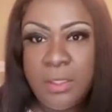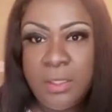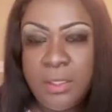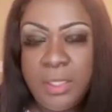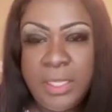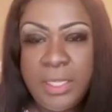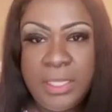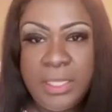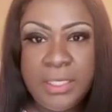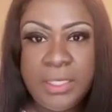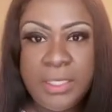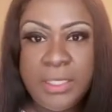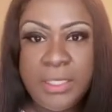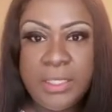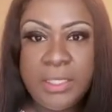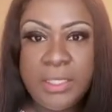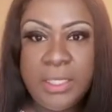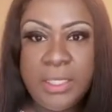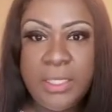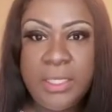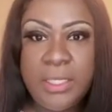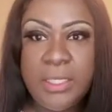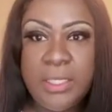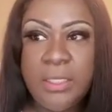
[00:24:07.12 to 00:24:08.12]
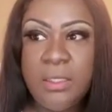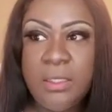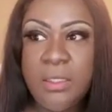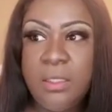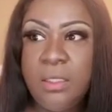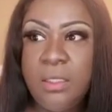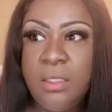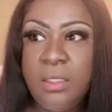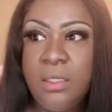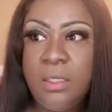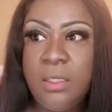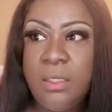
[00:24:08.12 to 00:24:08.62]
anything
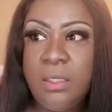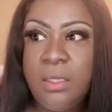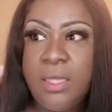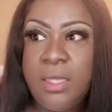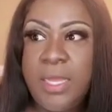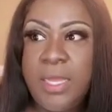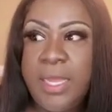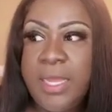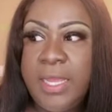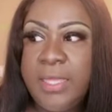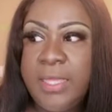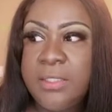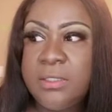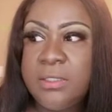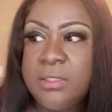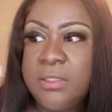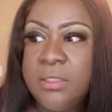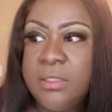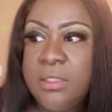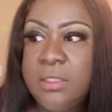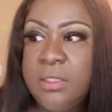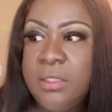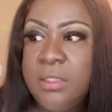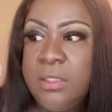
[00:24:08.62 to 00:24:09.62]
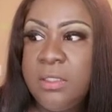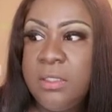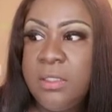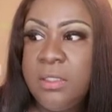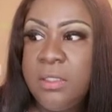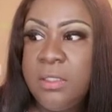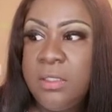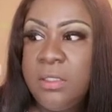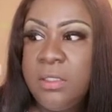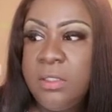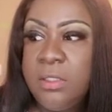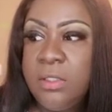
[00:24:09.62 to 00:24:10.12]
that,
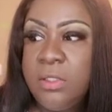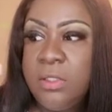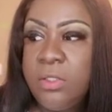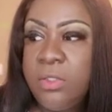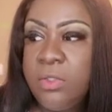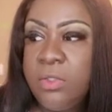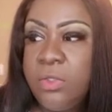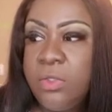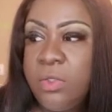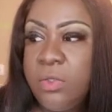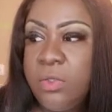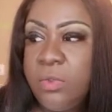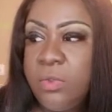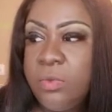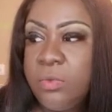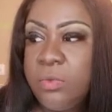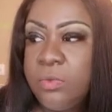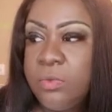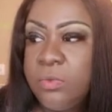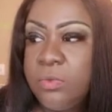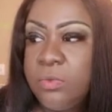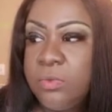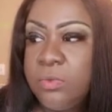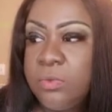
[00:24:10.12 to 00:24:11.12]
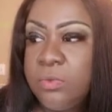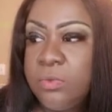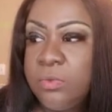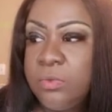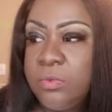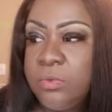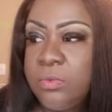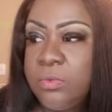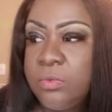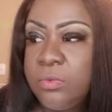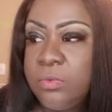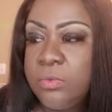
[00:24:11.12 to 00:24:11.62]
you know,
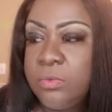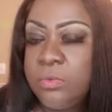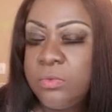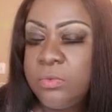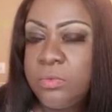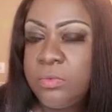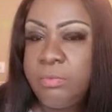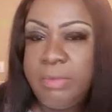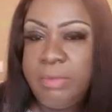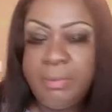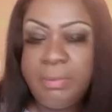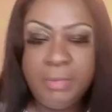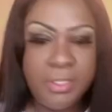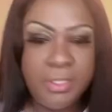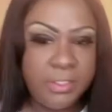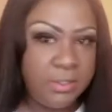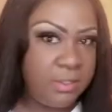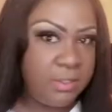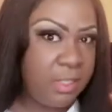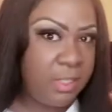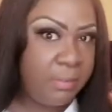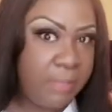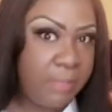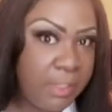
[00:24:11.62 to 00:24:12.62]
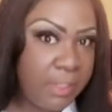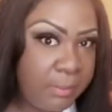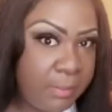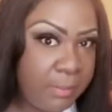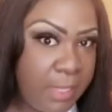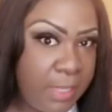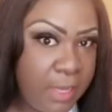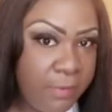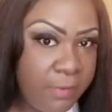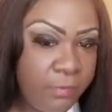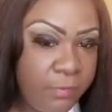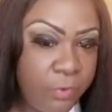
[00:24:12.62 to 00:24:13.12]
maybe a stumbling
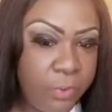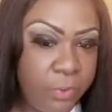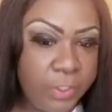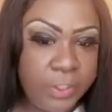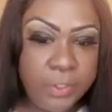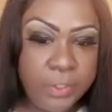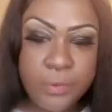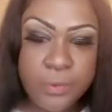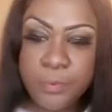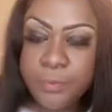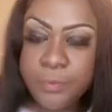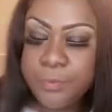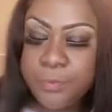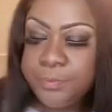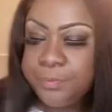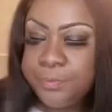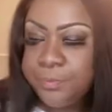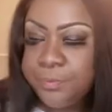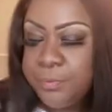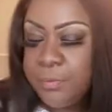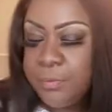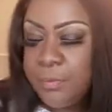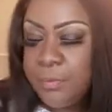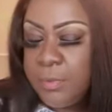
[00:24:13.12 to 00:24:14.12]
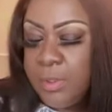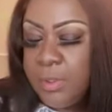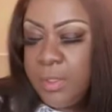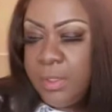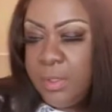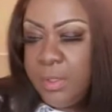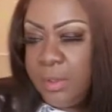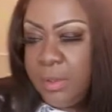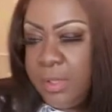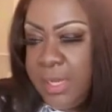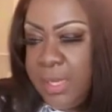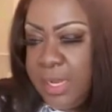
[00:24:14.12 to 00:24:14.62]
block for you
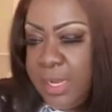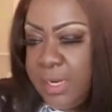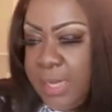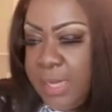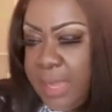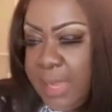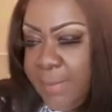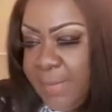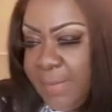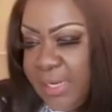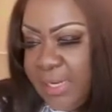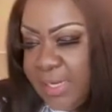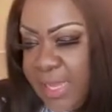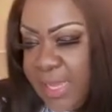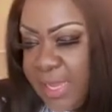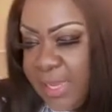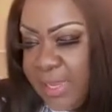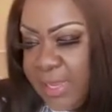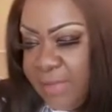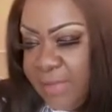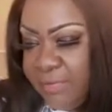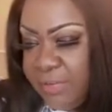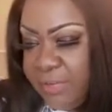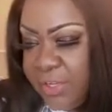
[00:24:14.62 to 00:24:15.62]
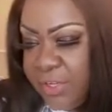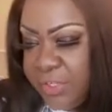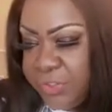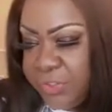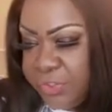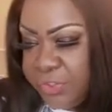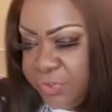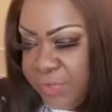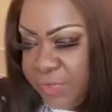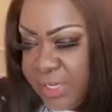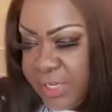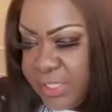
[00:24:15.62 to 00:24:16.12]
that I may not have
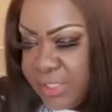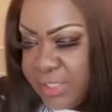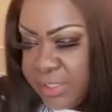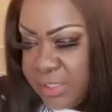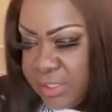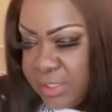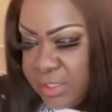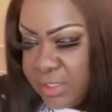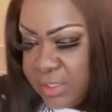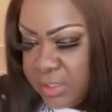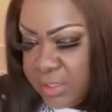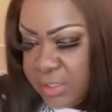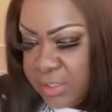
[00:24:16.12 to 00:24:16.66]
addressed,